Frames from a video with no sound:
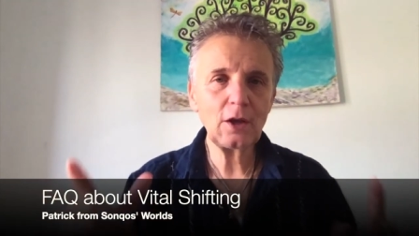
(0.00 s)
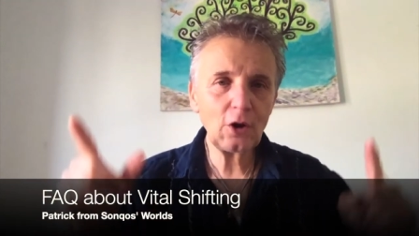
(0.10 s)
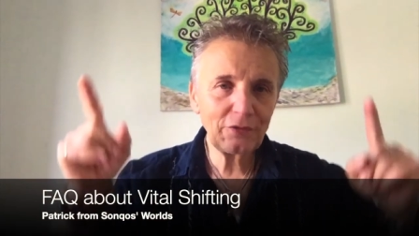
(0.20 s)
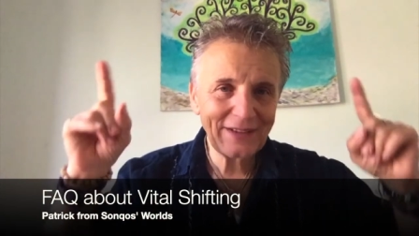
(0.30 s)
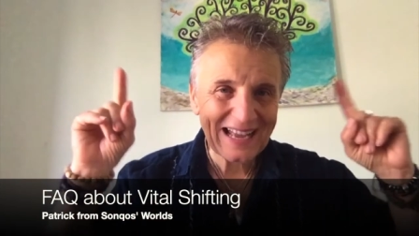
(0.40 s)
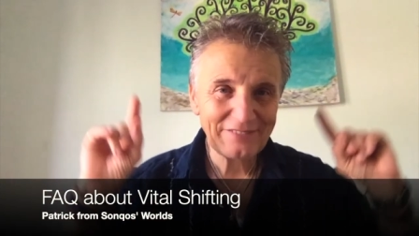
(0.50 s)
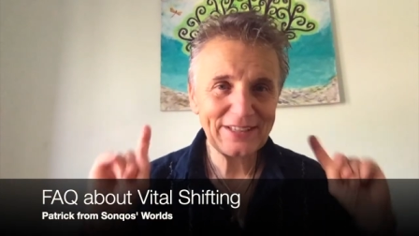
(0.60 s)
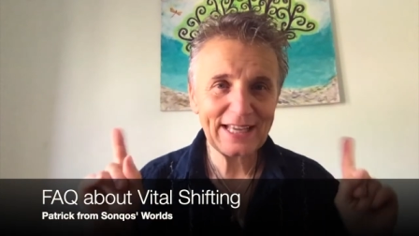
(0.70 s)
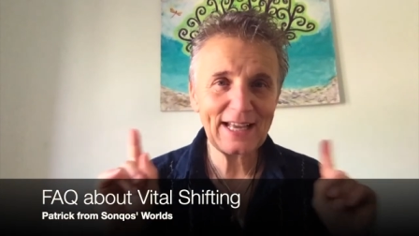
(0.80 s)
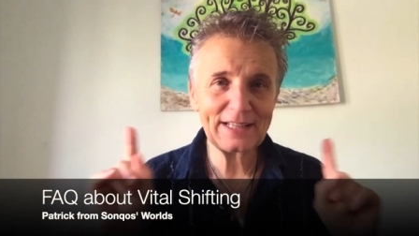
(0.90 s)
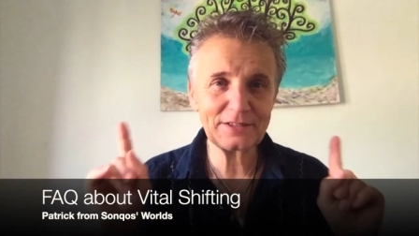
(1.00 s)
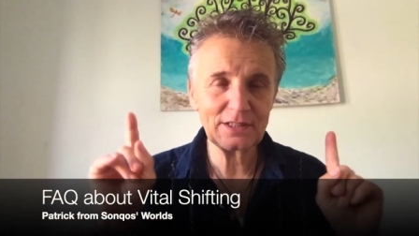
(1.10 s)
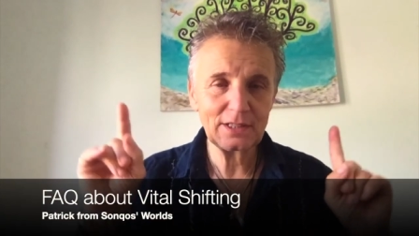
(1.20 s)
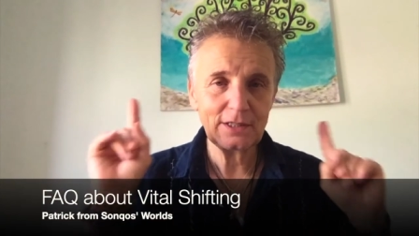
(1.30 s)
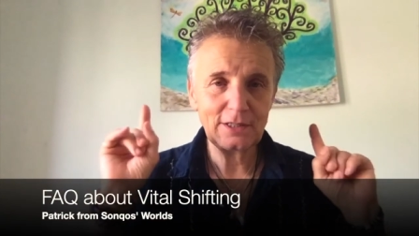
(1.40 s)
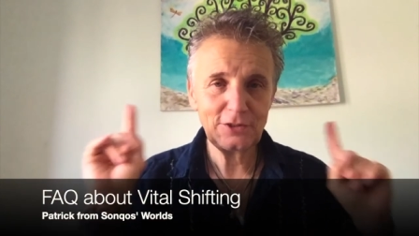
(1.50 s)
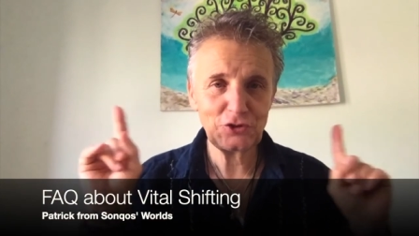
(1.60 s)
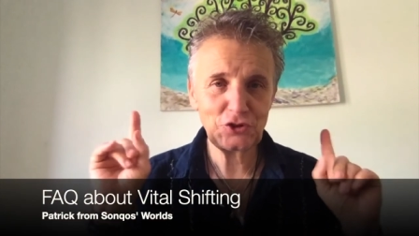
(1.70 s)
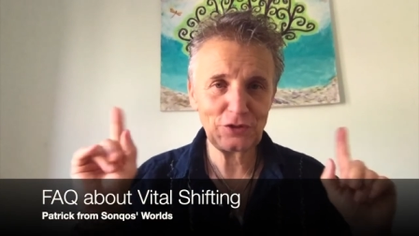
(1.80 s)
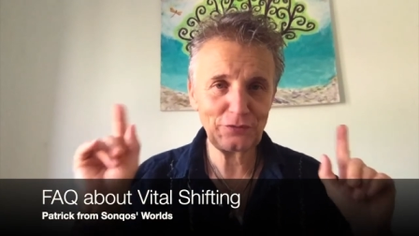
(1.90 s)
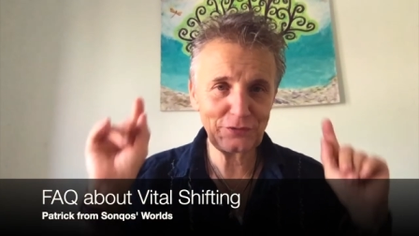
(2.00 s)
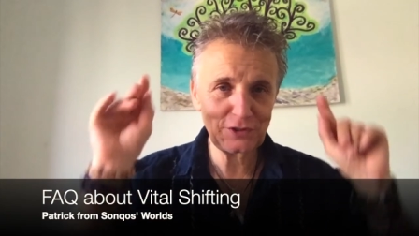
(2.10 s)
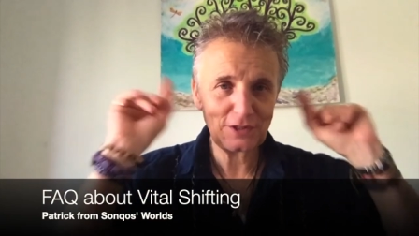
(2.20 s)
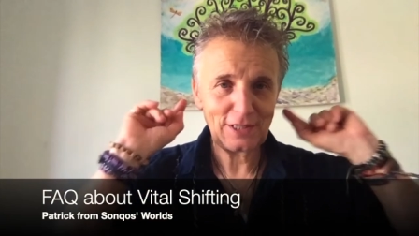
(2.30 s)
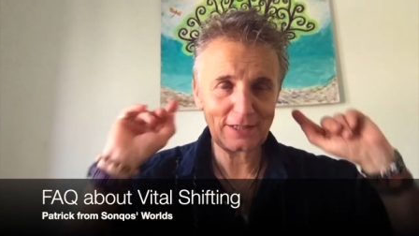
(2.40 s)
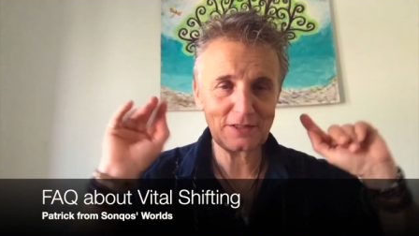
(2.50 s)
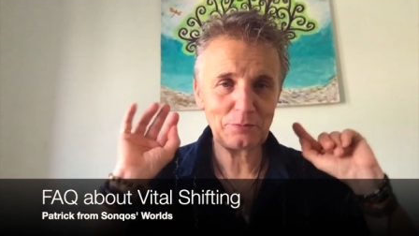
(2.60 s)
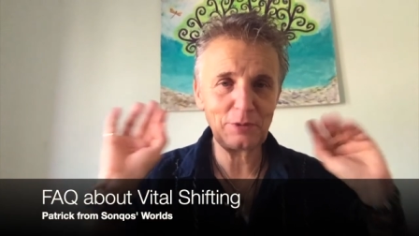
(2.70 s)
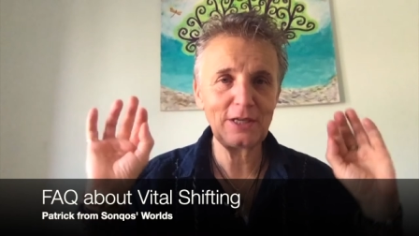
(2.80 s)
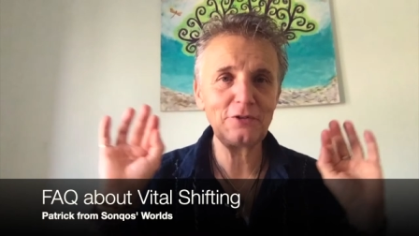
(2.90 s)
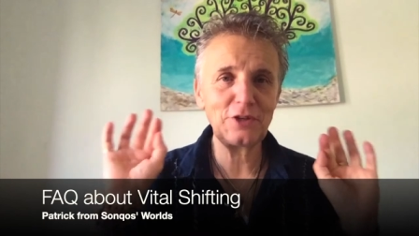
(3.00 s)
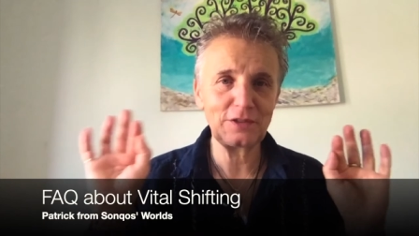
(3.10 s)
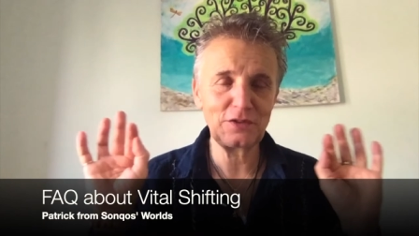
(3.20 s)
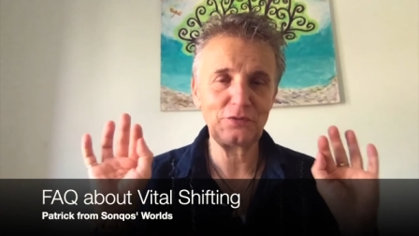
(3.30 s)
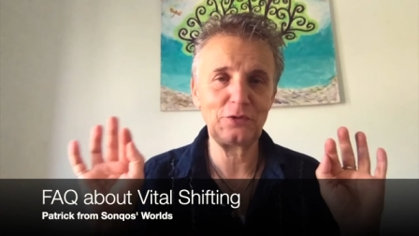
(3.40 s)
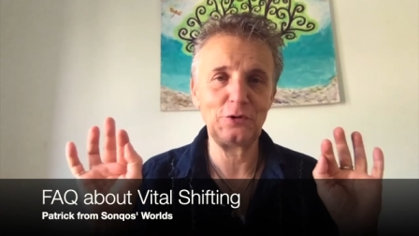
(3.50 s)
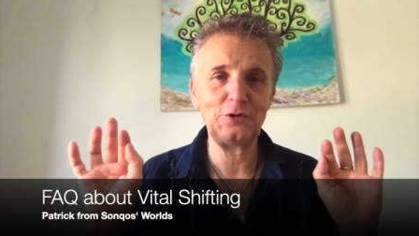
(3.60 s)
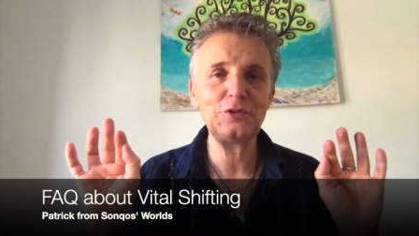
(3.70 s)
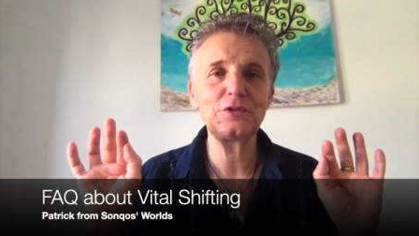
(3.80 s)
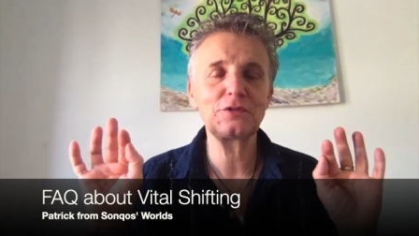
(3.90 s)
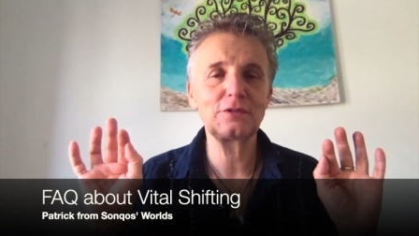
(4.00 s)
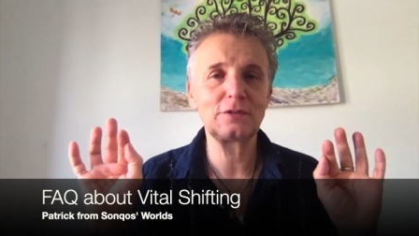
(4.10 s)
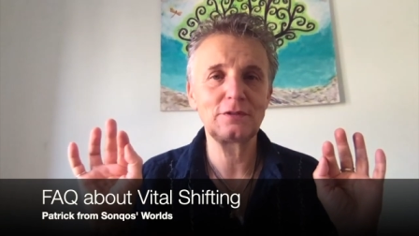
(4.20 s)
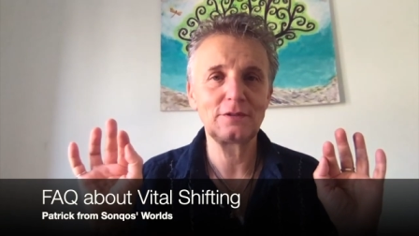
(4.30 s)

of having had the shift experience first